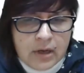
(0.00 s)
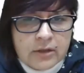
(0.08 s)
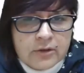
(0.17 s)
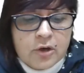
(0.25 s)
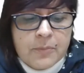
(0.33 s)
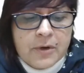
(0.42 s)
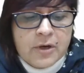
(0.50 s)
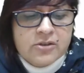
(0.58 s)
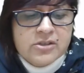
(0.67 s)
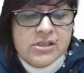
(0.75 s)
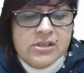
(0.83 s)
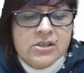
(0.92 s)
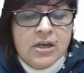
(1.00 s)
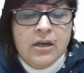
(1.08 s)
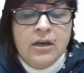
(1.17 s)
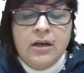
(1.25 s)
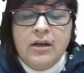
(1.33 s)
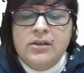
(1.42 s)
anthropologists
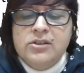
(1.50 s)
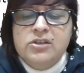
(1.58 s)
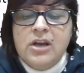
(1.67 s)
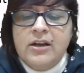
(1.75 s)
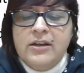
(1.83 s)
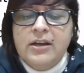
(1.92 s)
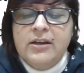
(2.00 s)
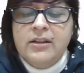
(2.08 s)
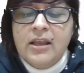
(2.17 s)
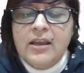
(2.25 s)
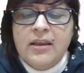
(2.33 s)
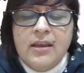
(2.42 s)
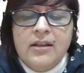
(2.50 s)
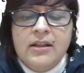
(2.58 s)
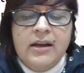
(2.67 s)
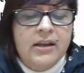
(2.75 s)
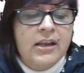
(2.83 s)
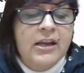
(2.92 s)
started thinking
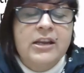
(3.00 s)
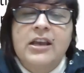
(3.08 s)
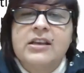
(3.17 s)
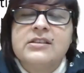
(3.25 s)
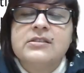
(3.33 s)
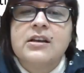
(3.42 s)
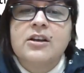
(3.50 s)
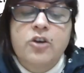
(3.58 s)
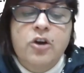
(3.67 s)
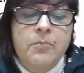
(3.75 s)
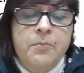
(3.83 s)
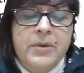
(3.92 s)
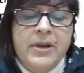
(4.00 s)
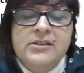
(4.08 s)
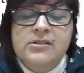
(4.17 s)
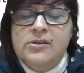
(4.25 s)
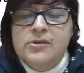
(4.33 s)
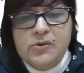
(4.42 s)
that India is a
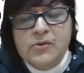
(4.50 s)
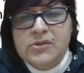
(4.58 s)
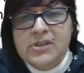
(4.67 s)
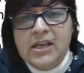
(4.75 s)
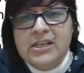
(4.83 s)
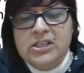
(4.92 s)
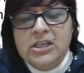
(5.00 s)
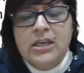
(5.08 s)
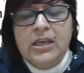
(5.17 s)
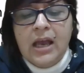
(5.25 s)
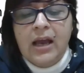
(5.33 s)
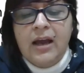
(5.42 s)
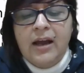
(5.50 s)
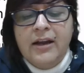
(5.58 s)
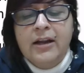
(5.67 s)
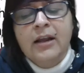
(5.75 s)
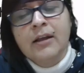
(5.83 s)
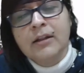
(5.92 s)
complex society,
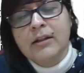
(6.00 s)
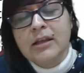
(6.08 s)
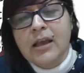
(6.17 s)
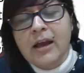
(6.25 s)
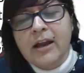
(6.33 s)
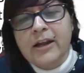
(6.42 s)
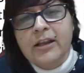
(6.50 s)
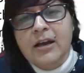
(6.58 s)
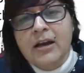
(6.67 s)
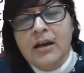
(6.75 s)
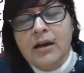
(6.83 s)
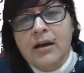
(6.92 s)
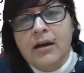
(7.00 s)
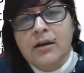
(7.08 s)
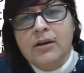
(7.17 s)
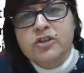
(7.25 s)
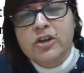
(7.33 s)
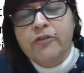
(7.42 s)
and the idea
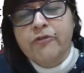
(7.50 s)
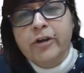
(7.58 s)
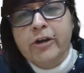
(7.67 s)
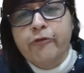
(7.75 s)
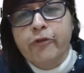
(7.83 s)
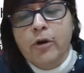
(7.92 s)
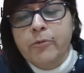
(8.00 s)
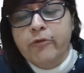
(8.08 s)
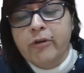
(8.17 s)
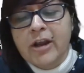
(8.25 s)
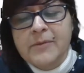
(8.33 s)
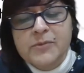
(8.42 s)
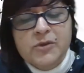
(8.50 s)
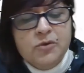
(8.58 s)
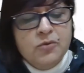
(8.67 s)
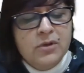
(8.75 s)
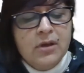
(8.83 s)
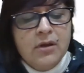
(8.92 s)
shifted from tribes
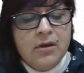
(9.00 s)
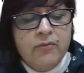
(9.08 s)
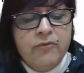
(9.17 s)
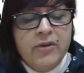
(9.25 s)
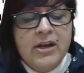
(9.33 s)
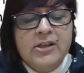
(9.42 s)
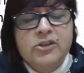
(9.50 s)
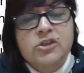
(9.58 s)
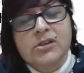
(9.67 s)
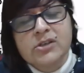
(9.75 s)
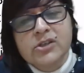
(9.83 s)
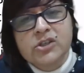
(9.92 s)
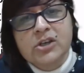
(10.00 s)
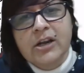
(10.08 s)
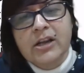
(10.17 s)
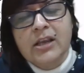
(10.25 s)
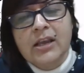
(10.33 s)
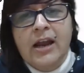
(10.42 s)
to the village
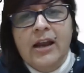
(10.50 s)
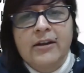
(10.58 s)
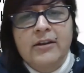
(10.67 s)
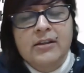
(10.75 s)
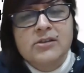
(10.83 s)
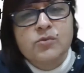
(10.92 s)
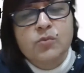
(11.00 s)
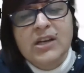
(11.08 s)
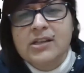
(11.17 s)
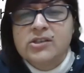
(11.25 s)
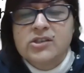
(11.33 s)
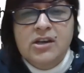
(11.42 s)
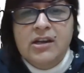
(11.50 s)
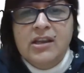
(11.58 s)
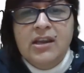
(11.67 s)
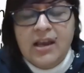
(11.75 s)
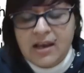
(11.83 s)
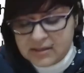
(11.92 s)
study, and this village
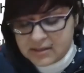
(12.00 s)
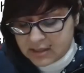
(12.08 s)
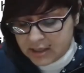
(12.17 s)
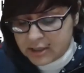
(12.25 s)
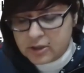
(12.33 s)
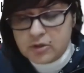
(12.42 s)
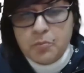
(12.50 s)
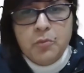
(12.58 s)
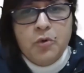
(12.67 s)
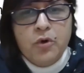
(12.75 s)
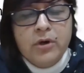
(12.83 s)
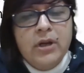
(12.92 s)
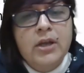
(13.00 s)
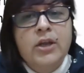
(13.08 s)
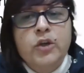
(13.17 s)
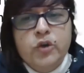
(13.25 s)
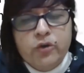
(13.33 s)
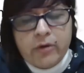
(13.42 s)
study has gained more
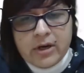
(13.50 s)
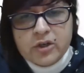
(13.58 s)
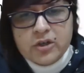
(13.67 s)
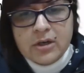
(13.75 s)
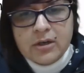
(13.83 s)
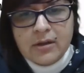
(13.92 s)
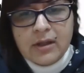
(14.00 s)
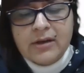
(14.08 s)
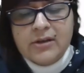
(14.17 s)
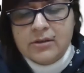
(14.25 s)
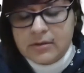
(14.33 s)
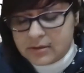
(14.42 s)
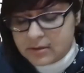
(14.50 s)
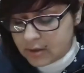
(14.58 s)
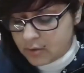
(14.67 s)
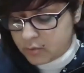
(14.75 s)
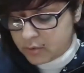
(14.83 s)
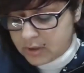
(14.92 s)
traction. That's
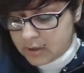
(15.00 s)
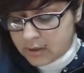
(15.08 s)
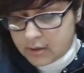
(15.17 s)
how